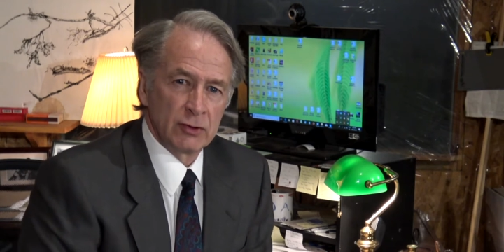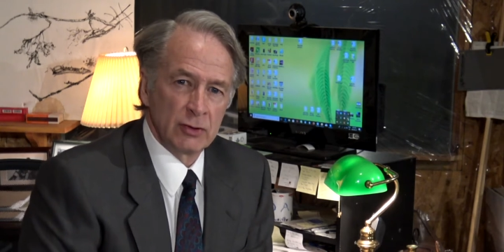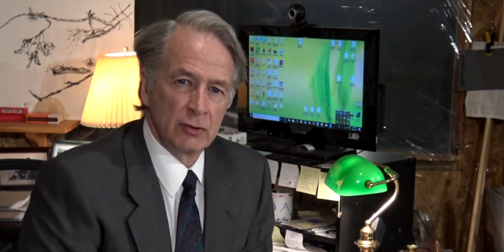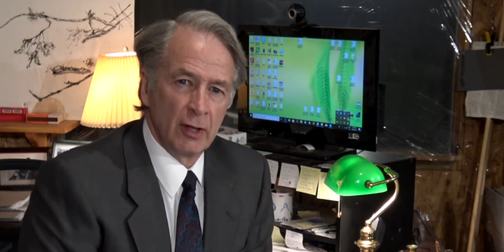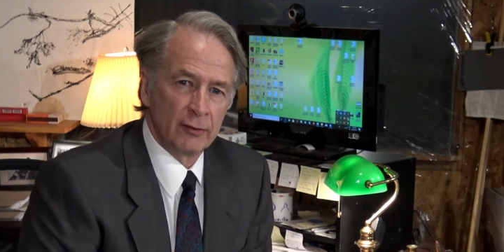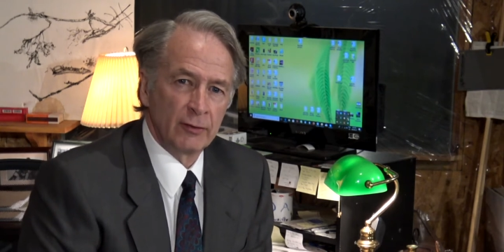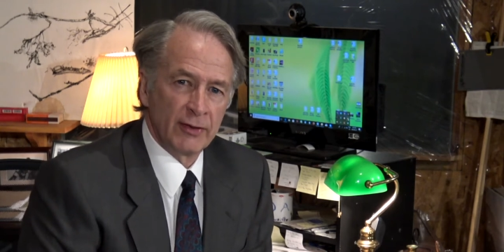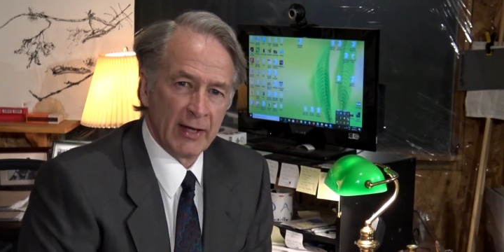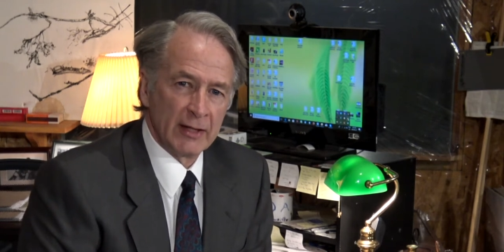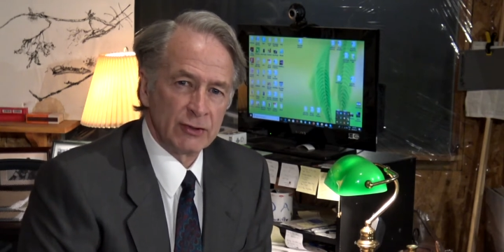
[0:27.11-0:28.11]

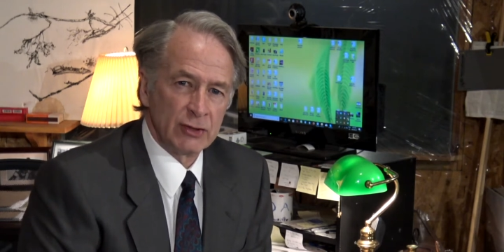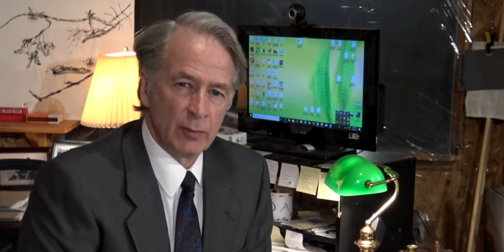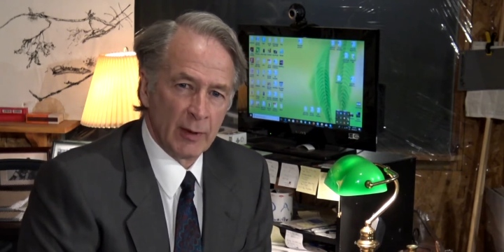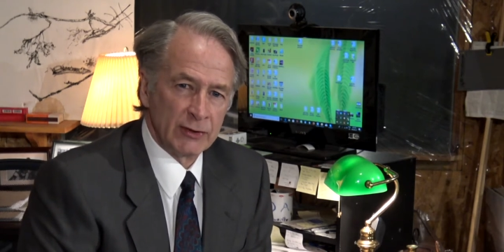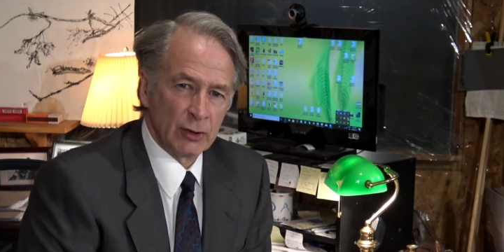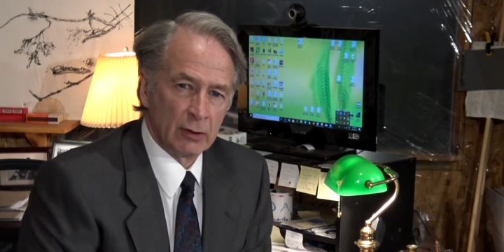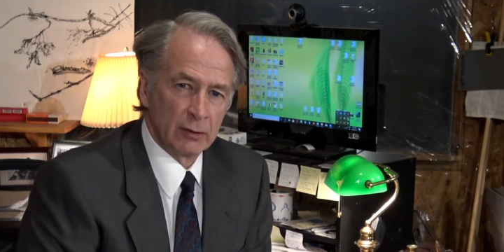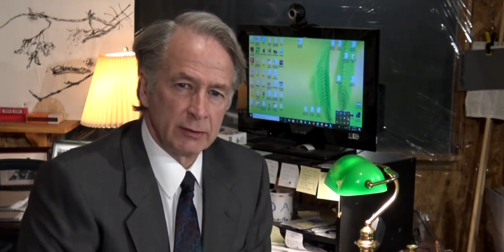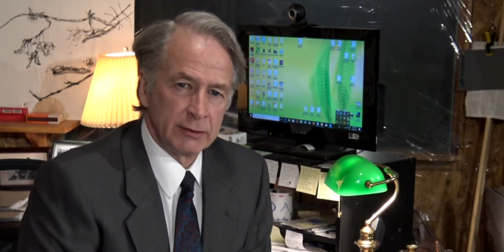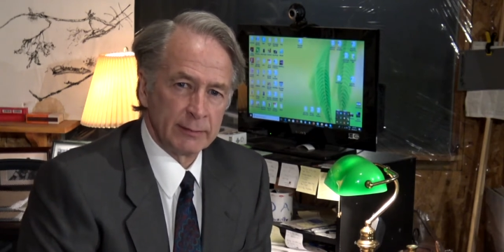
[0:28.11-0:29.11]
200,000 New
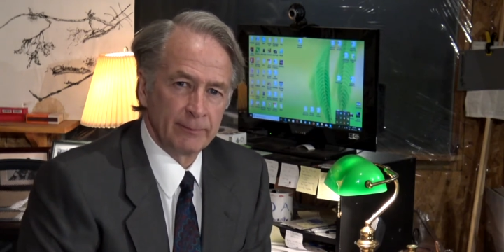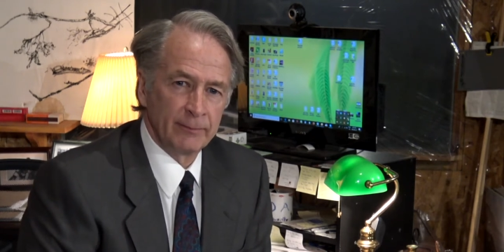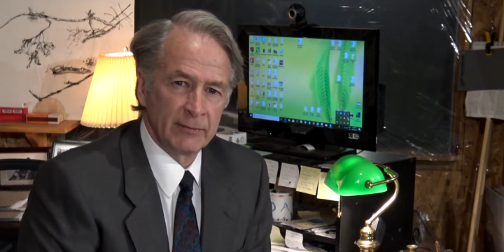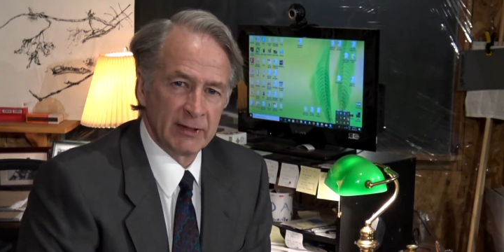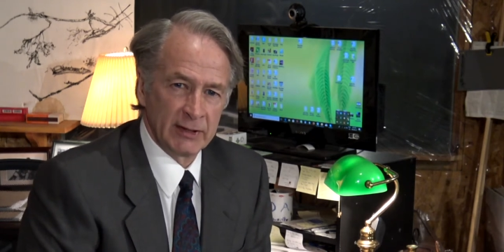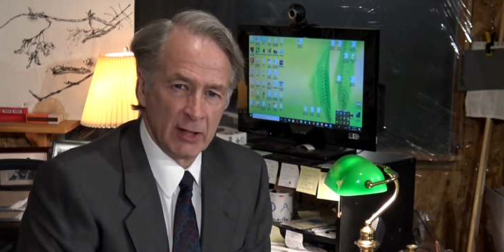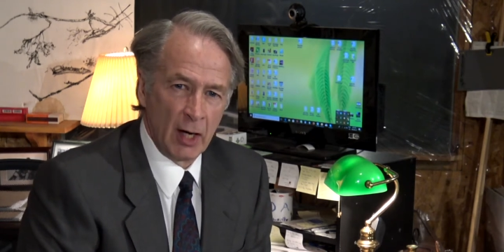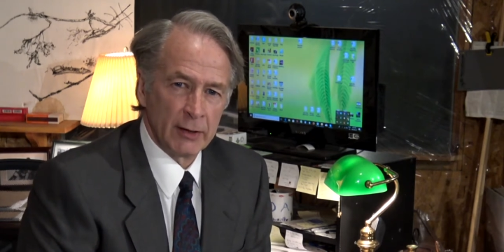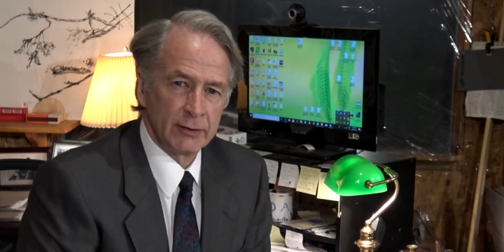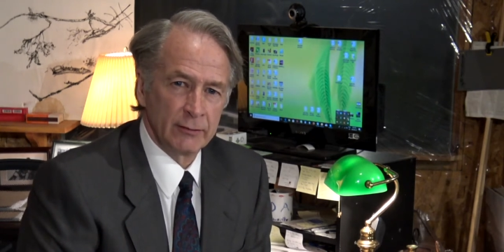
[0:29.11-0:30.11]
Brunswickers did
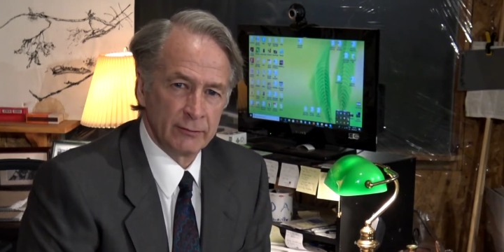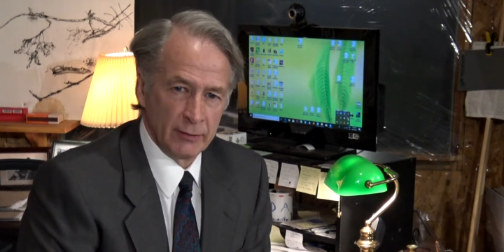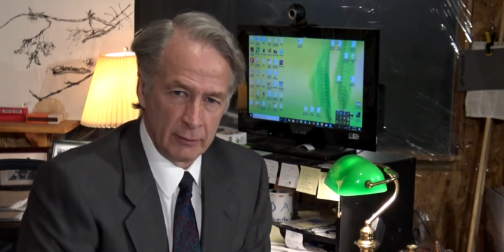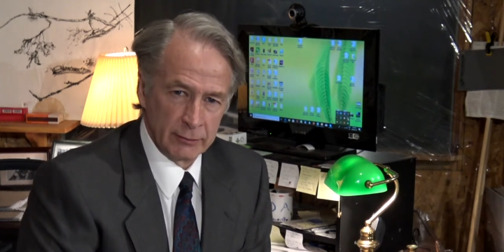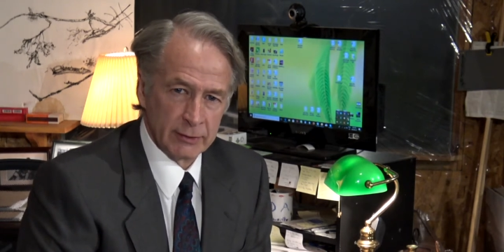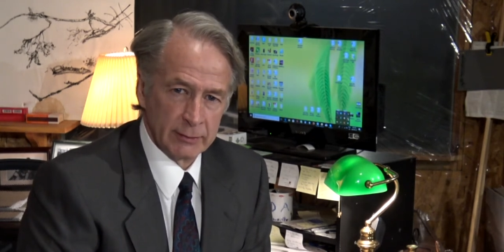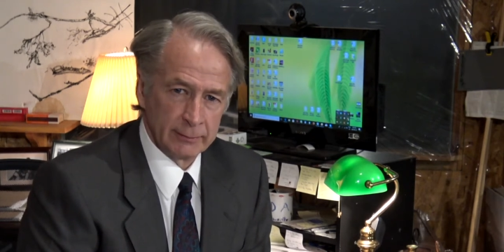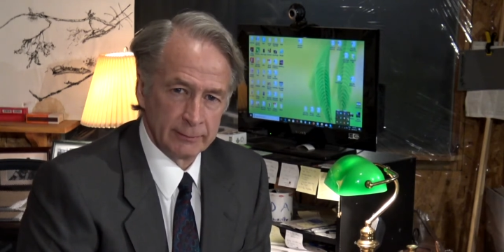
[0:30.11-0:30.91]
not vote.